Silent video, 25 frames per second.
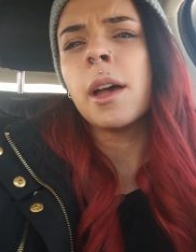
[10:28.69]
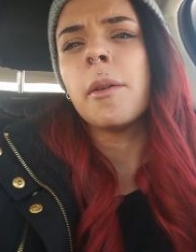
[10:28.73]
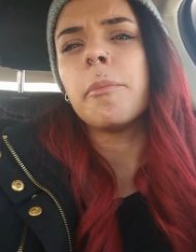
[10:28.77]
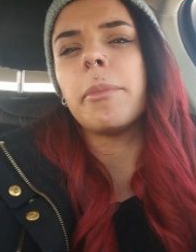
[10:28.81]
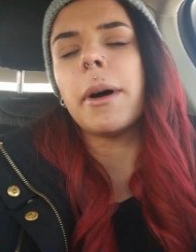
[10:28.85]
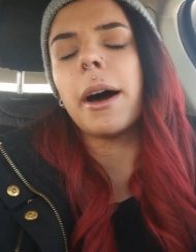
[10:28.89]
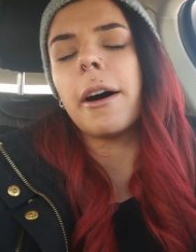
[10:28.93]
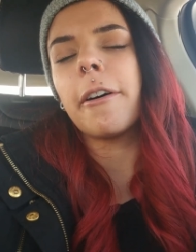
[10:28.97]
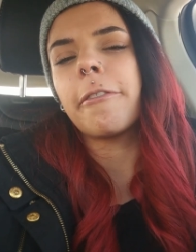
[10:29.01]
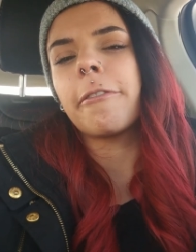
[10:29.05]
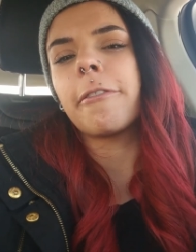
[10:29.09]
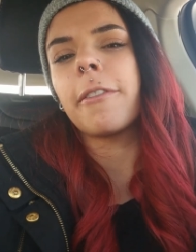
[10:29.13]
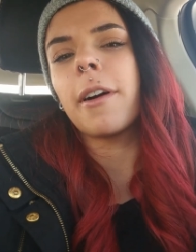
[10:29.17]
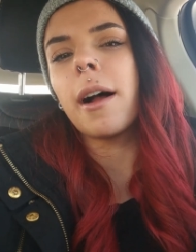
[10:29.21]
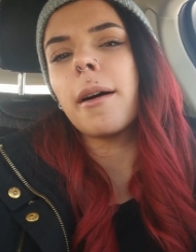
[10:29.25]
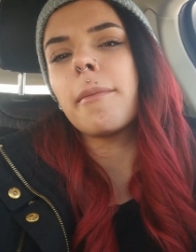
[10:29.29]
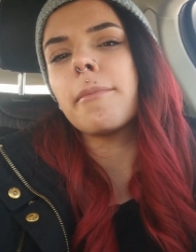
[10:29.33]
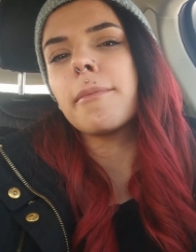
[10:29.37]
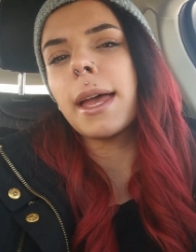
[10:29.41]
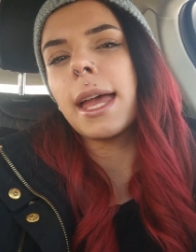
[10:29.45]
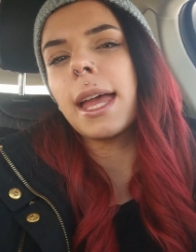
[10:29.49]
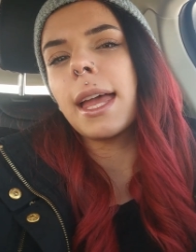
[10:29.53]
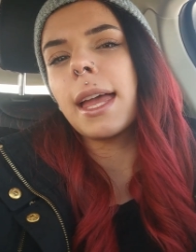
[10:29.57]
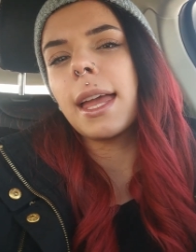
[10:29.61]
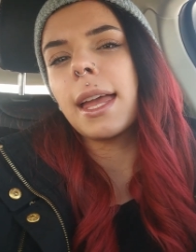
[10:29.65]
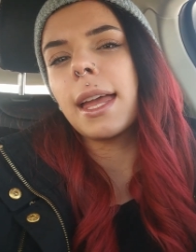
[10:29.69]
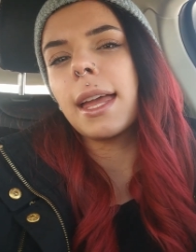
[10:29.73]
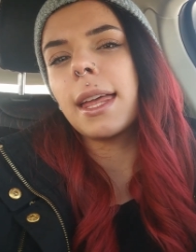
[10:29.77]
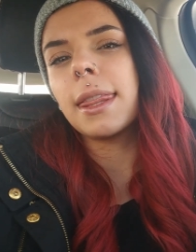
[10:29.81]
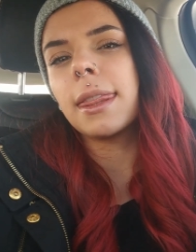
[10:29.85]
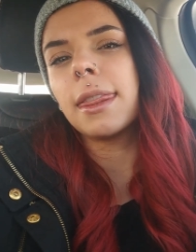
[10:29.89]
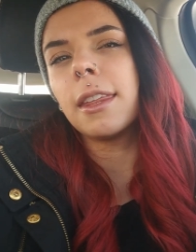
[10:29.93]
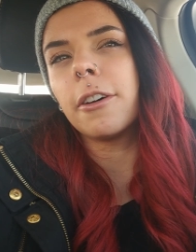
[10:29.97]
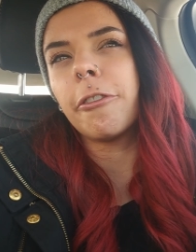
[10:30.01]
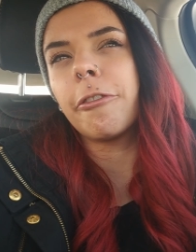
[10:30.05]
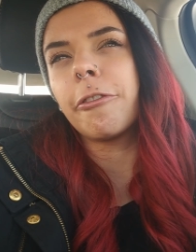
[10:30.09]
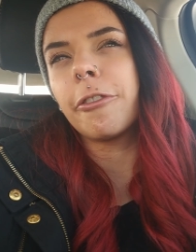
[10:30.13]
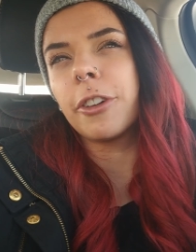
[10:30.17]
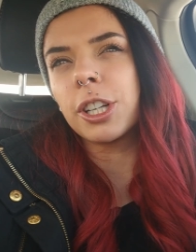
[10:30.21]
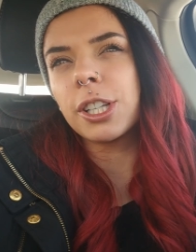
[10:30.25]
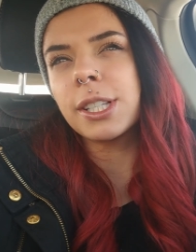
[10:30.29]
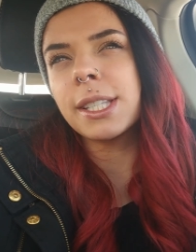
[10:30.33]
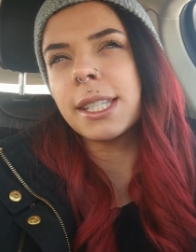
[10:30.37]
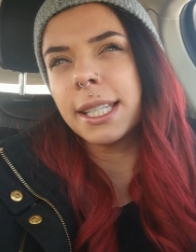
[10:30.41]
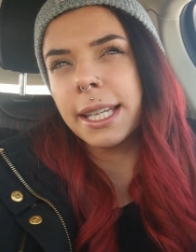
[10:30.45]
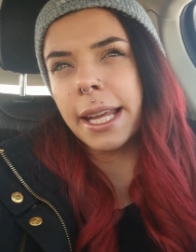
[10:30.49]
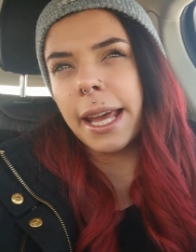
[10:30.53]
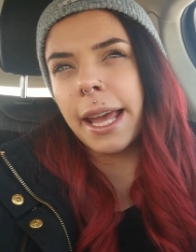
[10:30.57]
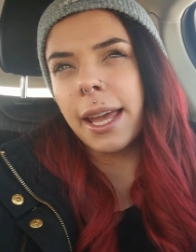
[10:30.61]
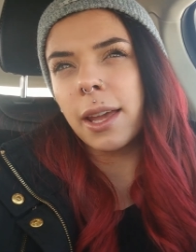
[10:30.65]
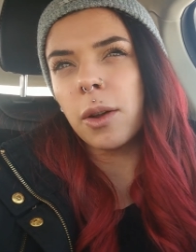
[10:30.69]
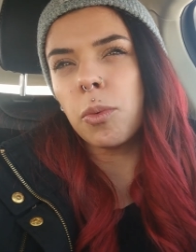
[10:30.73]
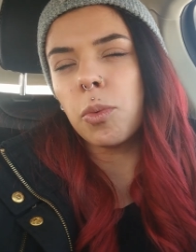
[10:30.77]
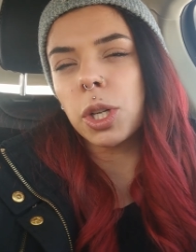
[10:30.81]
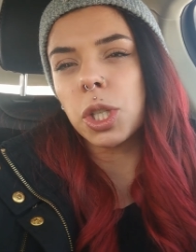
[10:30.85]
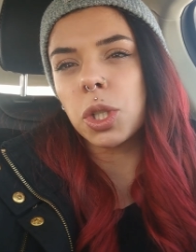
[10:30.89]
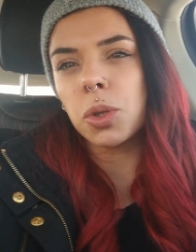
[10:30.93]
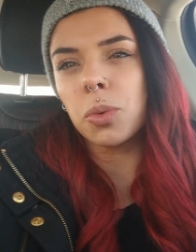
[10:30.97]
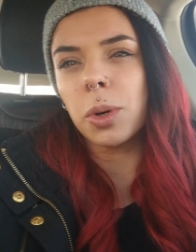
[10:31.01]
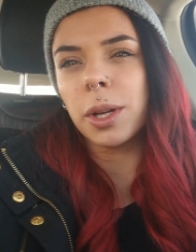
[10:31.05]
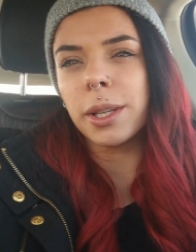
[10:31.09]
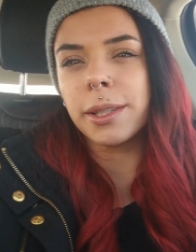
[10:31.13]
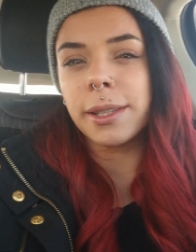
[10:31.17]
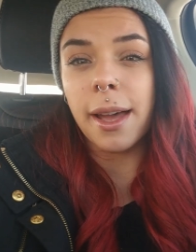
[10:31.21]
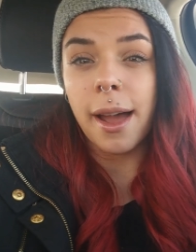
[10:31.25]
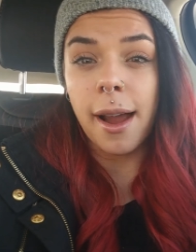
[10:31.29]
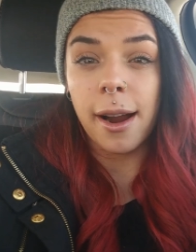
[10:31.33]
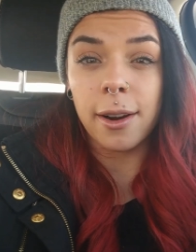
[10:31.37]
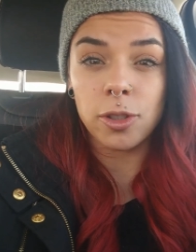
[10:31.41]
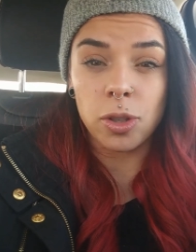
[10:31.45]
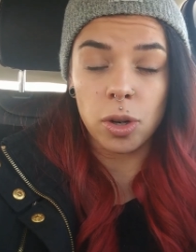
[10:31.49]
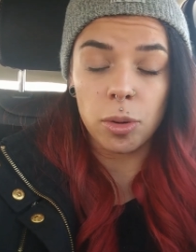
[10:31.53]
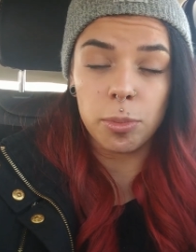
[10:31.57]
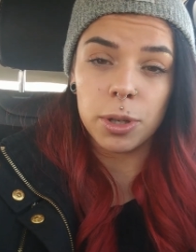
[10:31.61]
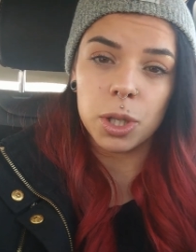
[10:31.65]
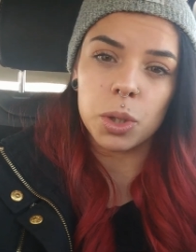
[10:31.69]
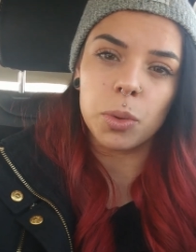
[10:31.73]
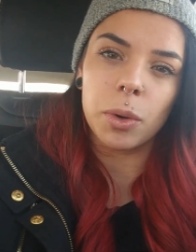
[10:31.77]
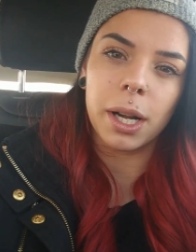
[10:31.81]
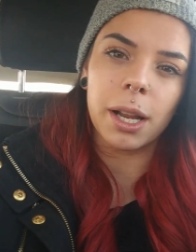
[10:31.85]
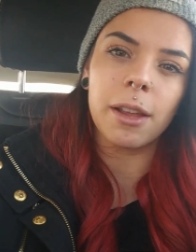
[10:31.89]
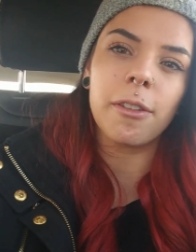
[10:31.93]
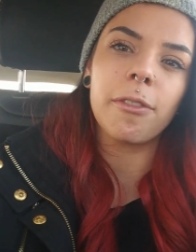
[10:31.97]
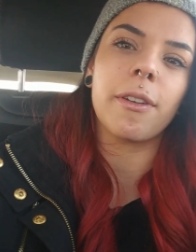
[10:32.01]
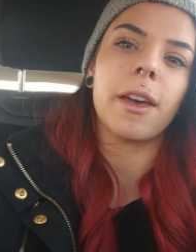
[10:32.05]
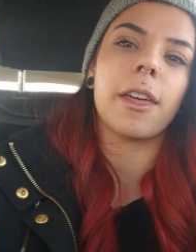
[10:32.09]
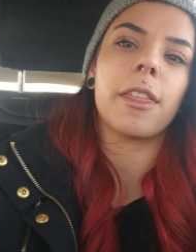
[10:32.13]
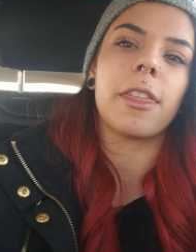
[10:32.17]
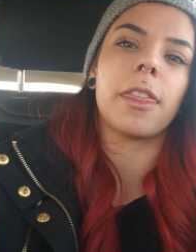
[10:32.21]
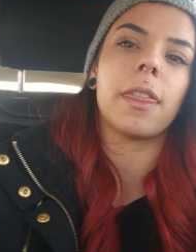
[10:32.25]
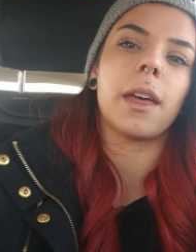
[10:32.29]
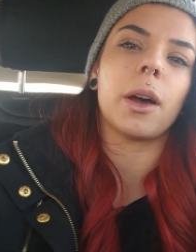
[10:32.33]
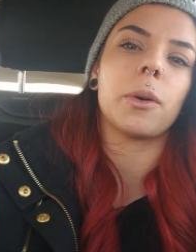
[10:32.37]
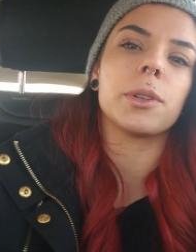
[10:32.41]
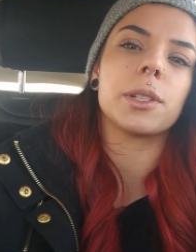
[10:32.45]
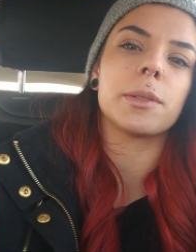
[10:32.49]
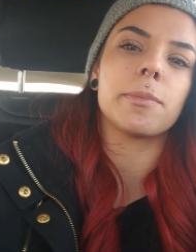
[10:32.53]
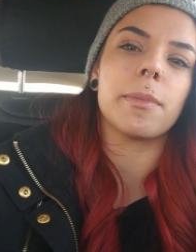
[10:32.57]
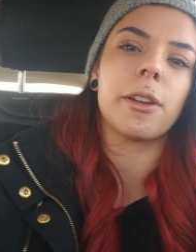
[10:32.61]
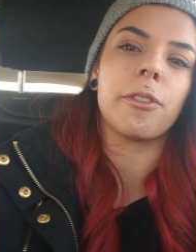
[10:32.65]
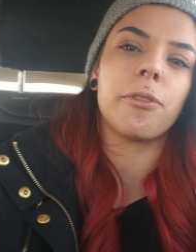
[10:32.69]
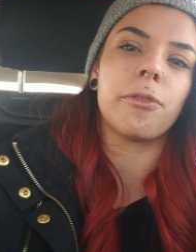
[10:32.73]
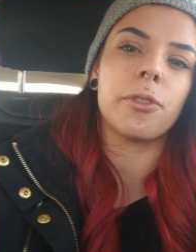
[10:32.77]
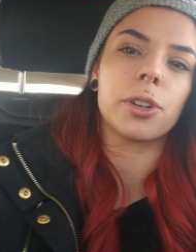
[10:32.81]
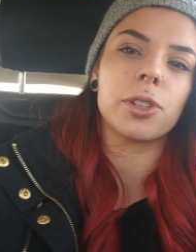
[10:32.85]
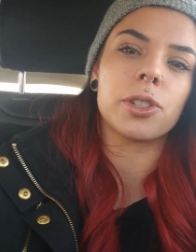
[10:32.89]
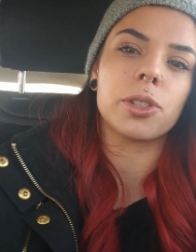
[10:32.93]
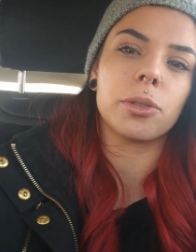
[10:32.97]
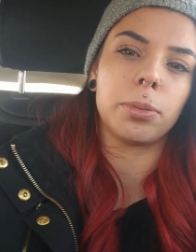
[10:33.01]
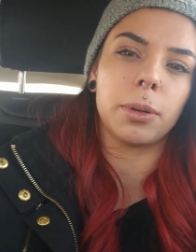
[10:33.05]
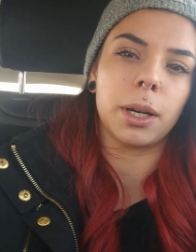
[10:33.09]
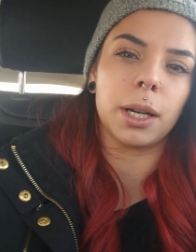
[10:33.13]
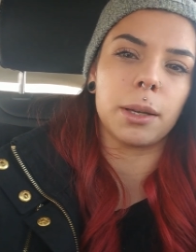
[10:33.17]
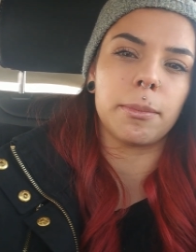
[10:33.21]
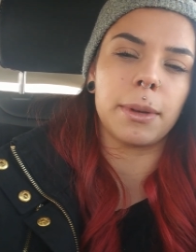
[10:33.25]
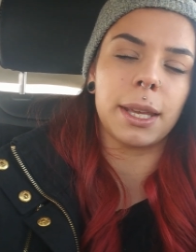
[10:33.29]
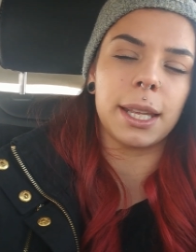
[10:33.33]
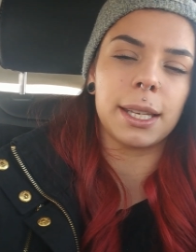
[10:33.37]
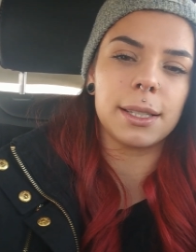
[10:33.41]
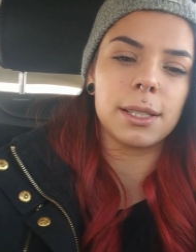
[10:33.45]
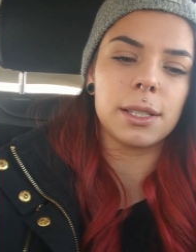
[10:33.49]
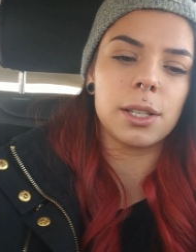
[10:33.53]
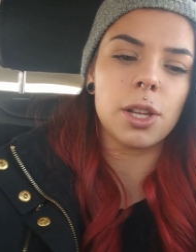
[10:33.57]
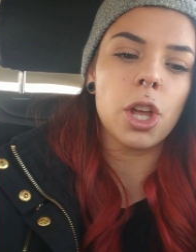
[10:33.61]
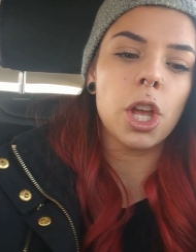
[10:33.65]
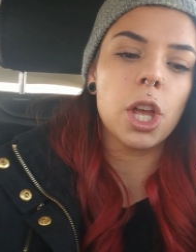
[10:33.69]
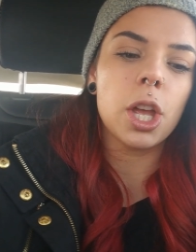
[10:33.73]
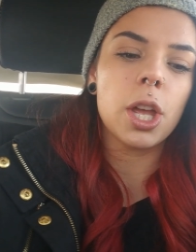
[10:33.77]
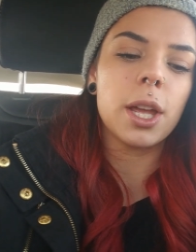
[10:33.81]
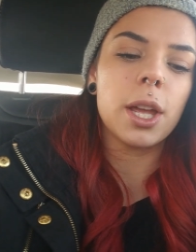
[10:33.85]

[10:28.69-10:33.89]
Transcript: But from the first day, which was October 25th, that was my first appointment,